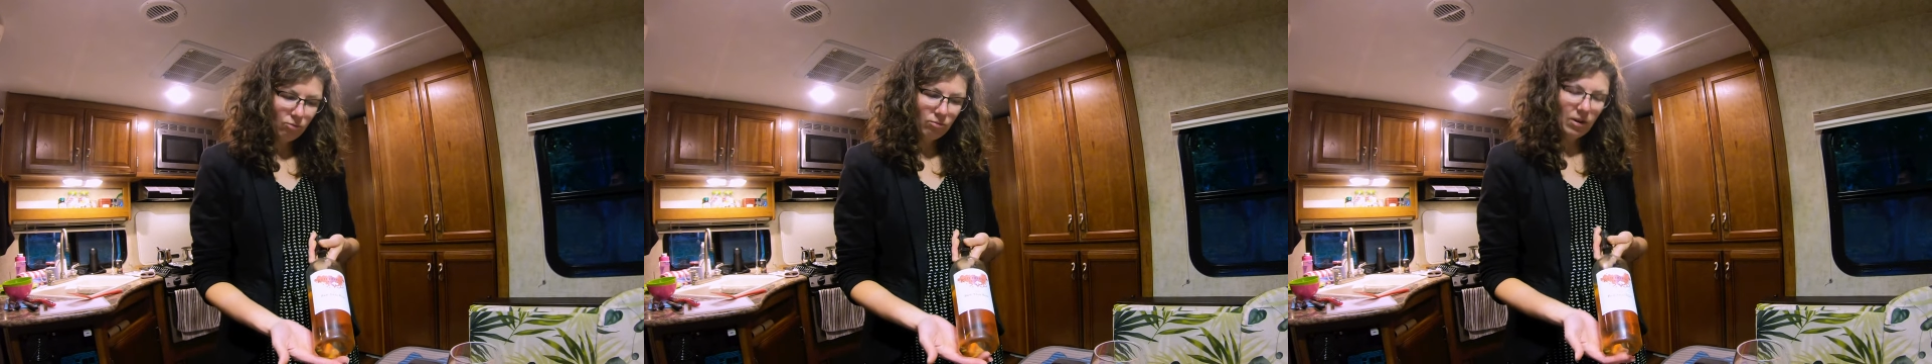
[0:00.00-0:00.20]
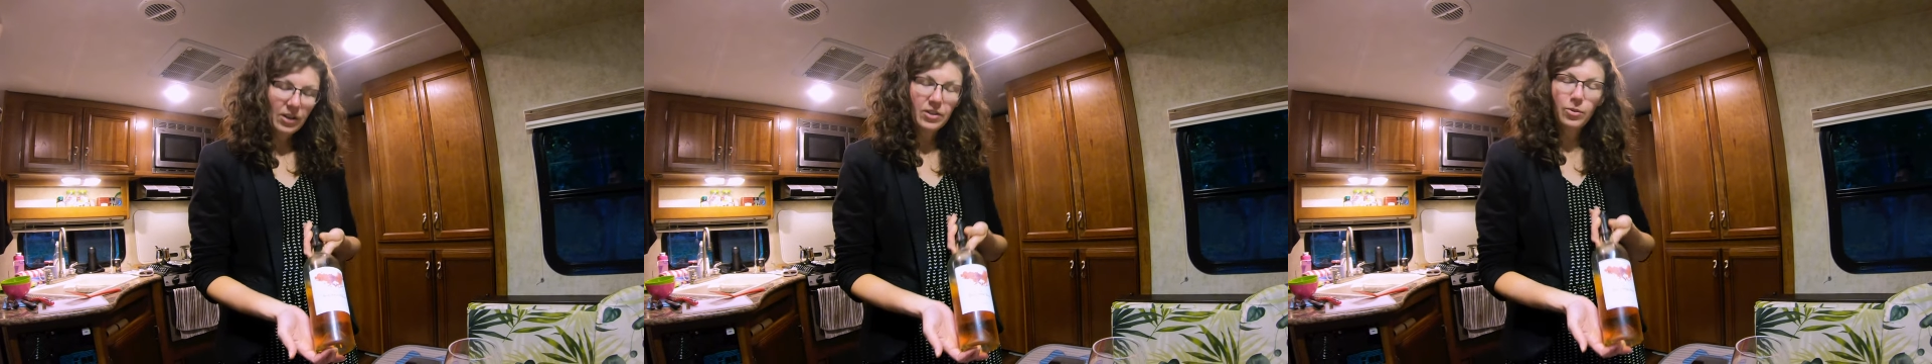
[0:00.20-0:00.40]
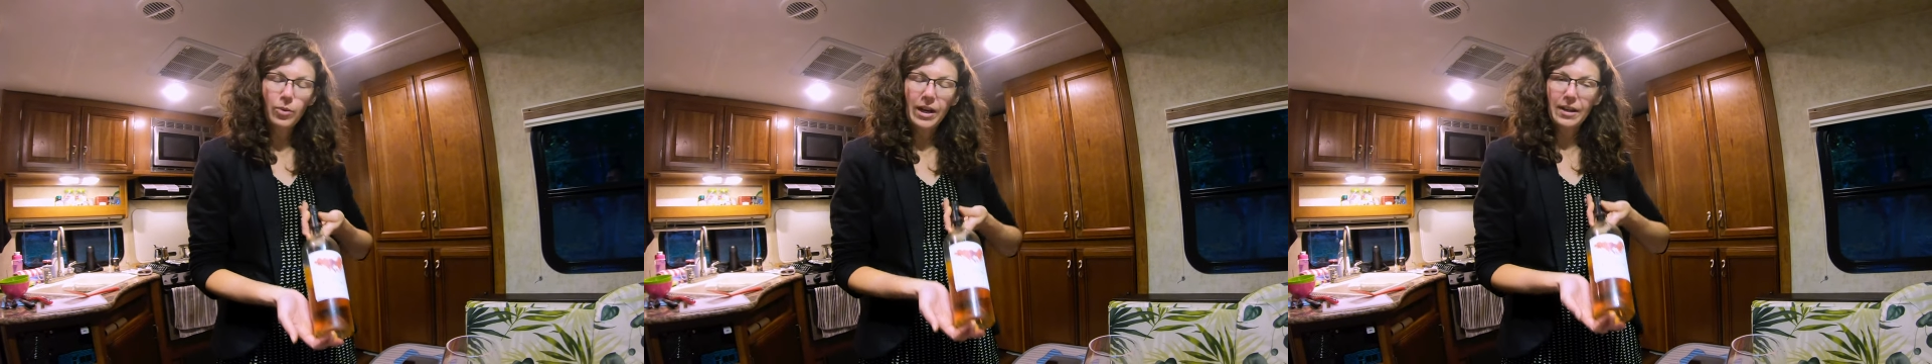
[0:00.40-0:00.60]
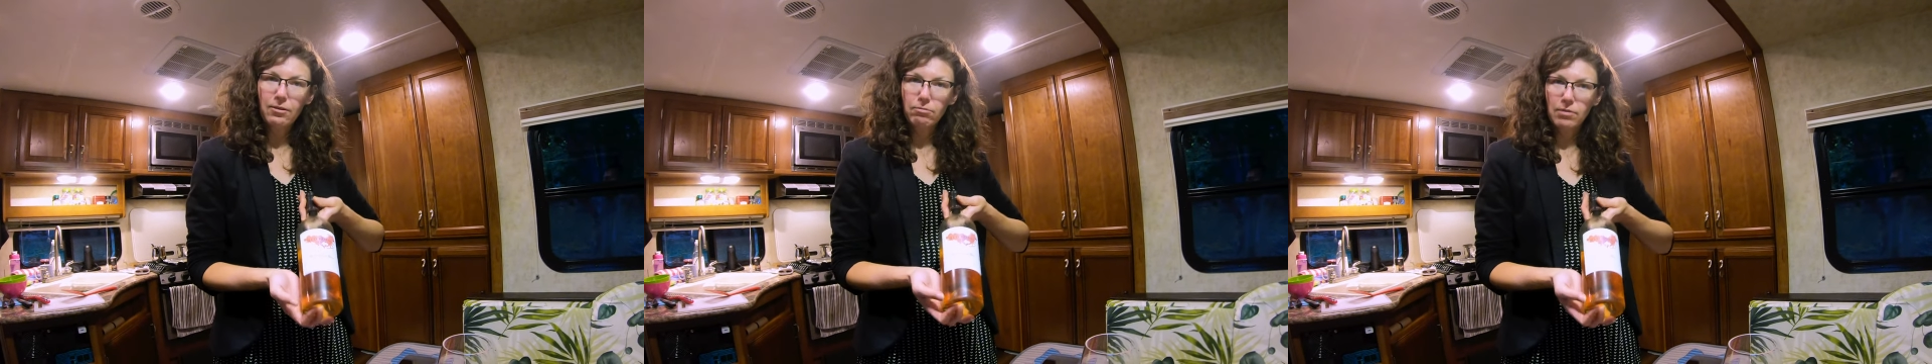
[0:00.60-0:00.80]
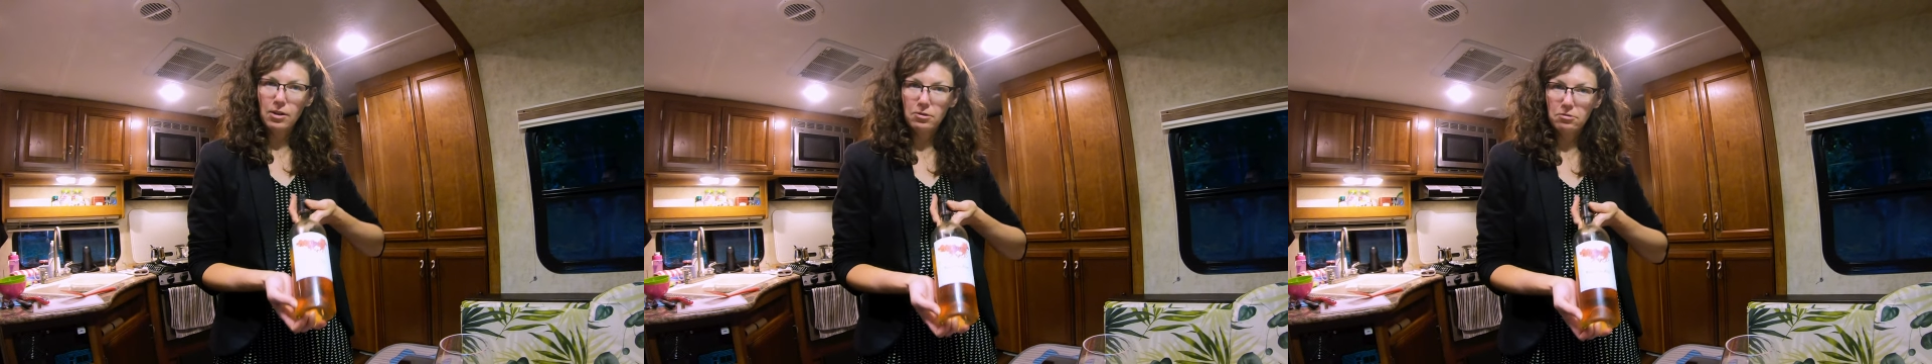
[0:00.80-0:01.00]
Runaway
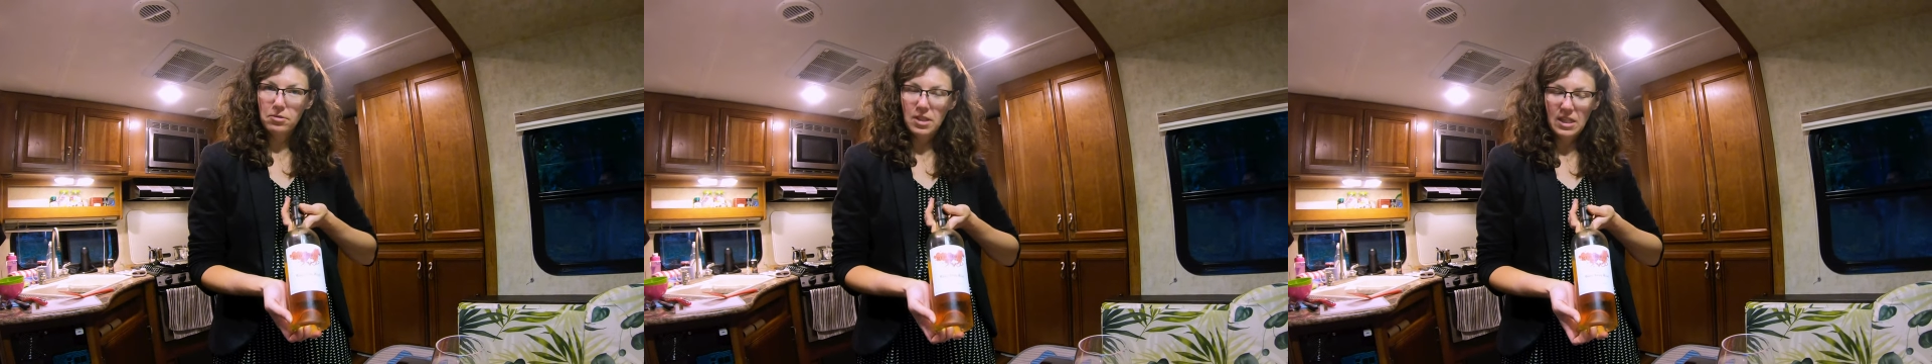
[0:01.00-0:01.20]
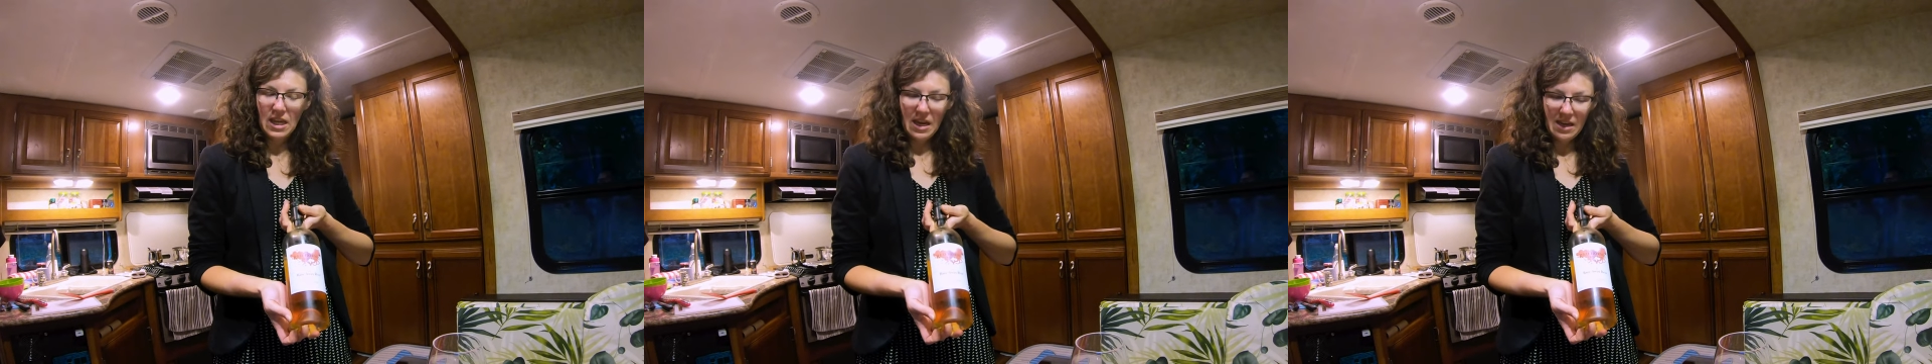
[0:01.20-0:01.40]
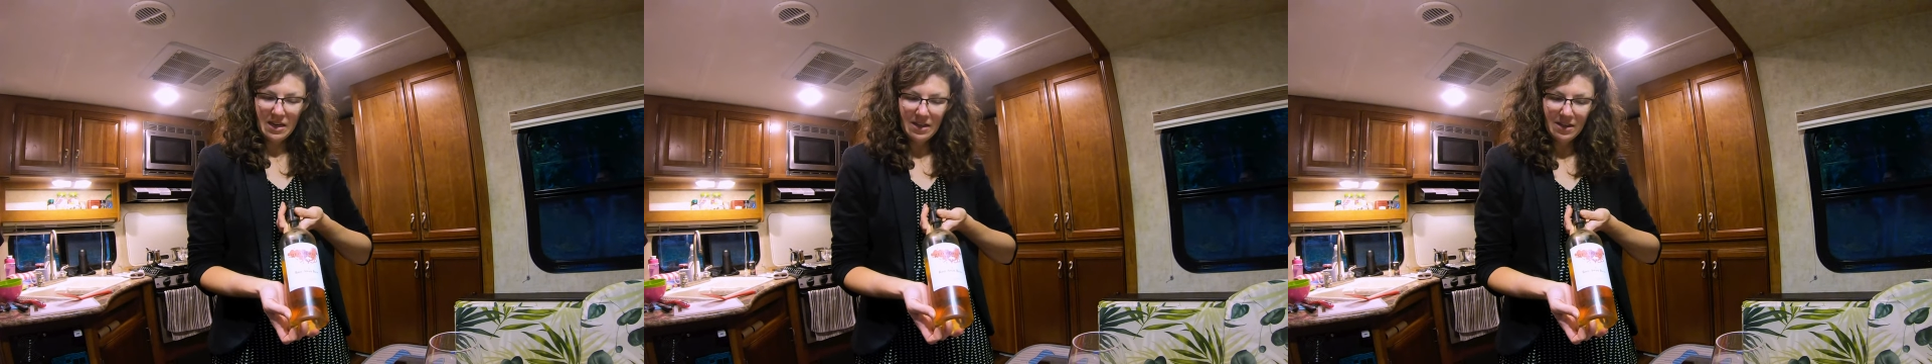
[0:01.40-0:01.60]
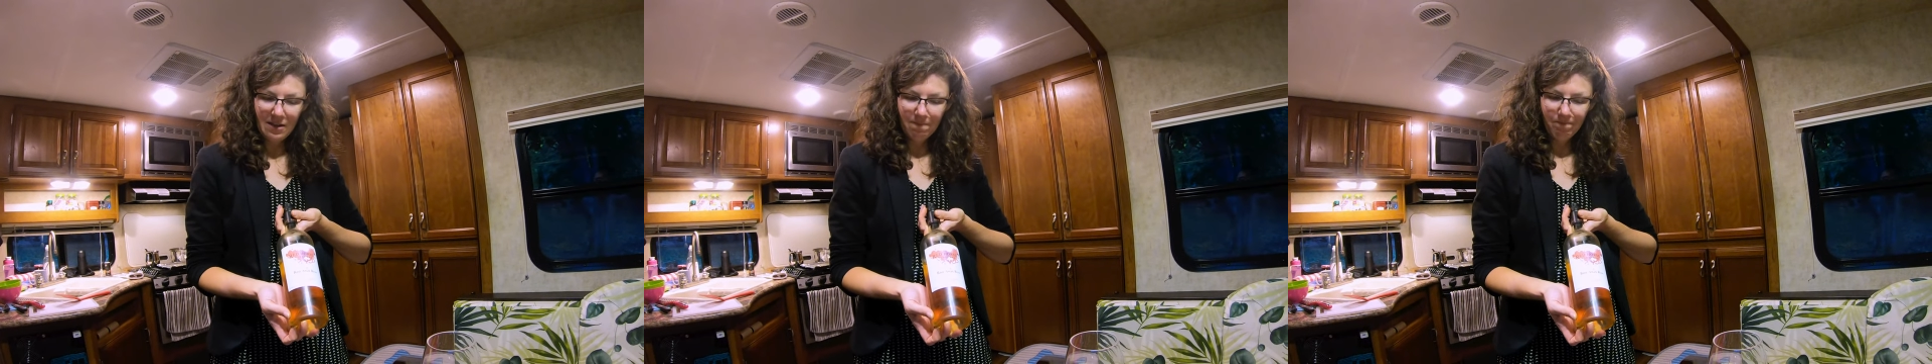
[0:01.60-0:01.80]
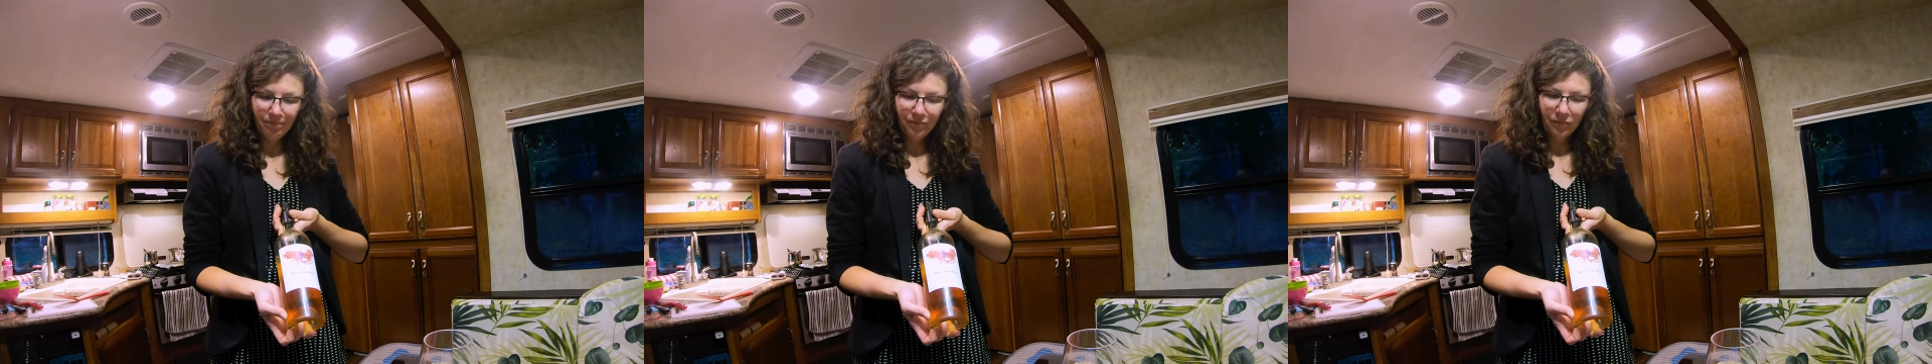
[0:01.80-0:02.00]
Rosé.